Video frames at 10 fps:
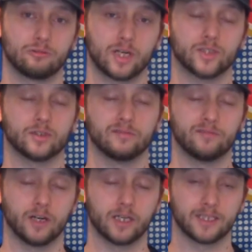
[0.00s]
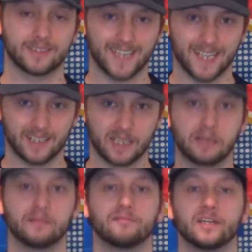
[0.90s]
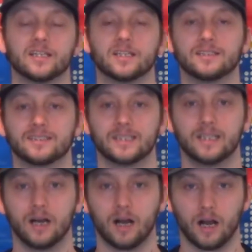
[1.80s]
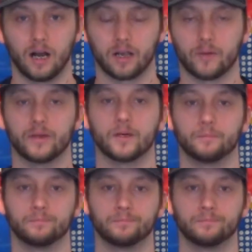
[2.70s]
Russia in the third. Sadly, Finland are going home.